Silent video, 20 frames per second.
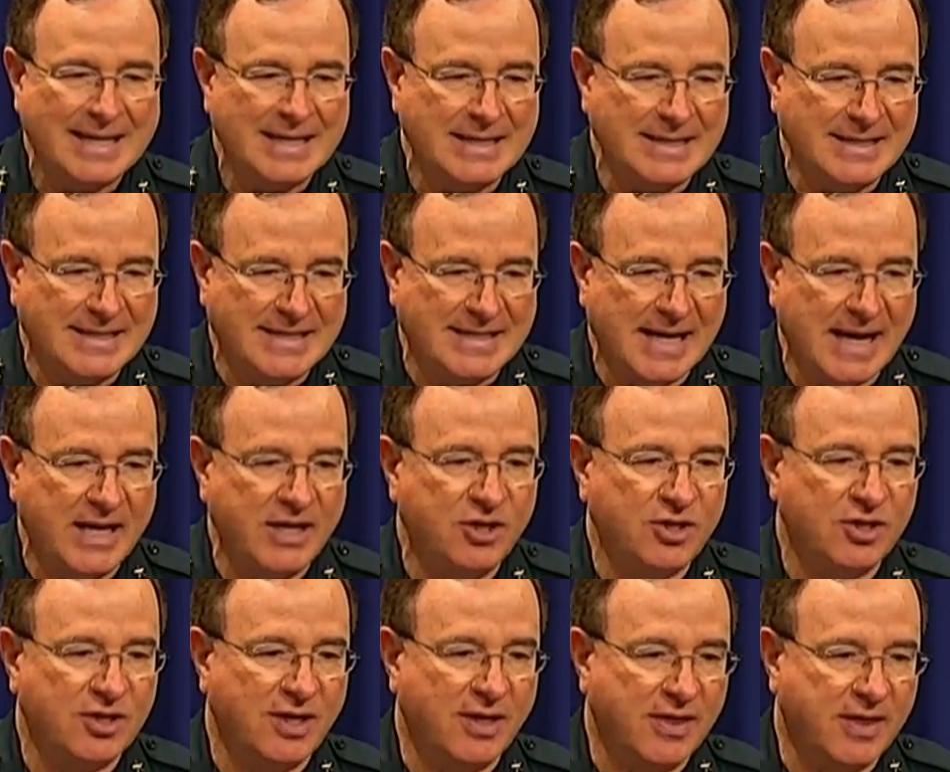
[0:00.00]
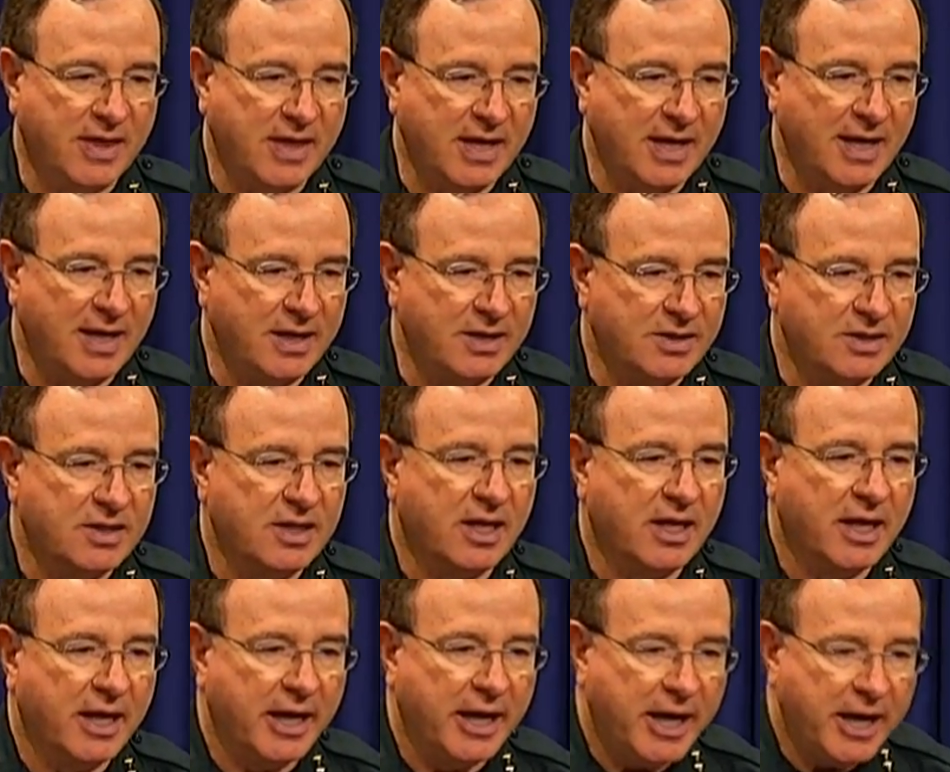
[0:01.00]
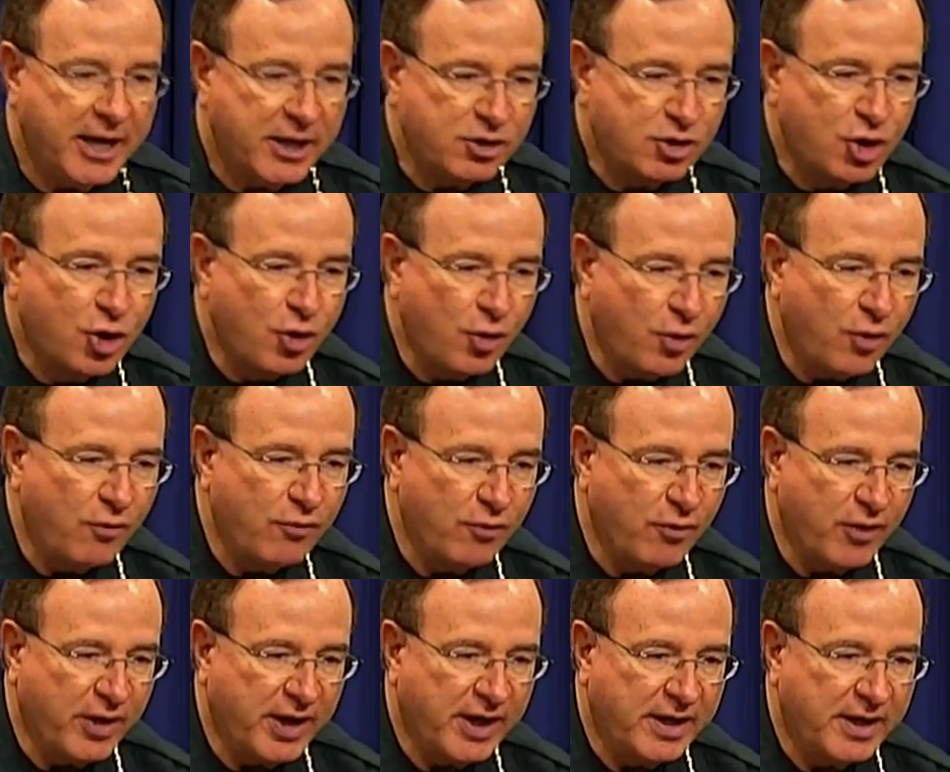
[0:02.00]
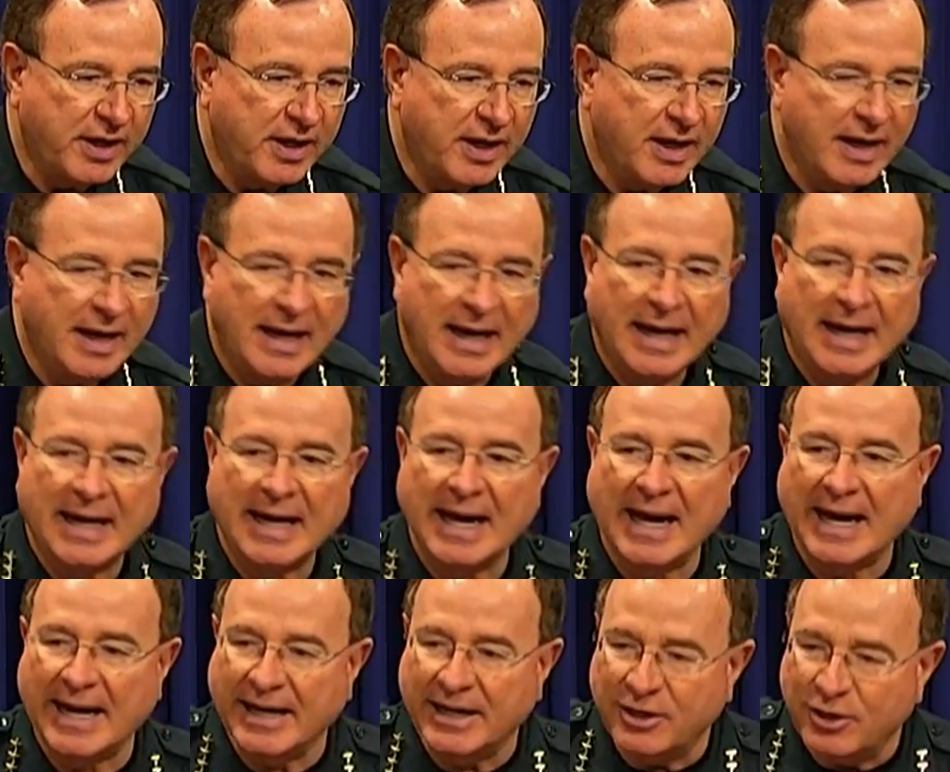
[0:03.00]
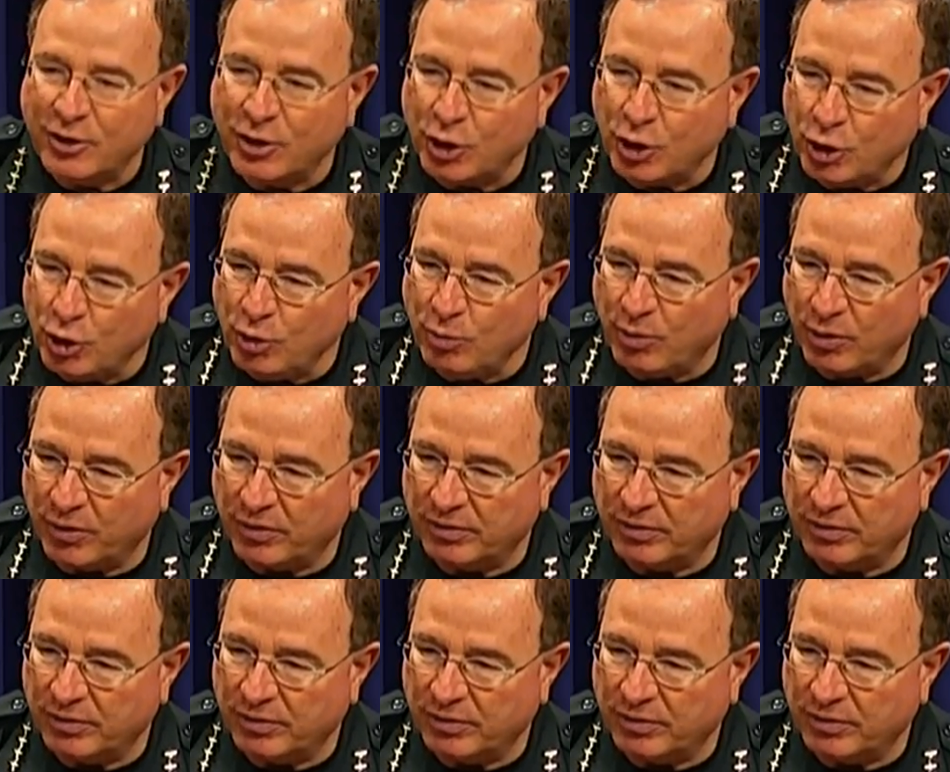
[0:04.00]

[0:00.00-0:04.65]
Jason thinks his girlfriend got into the Uber.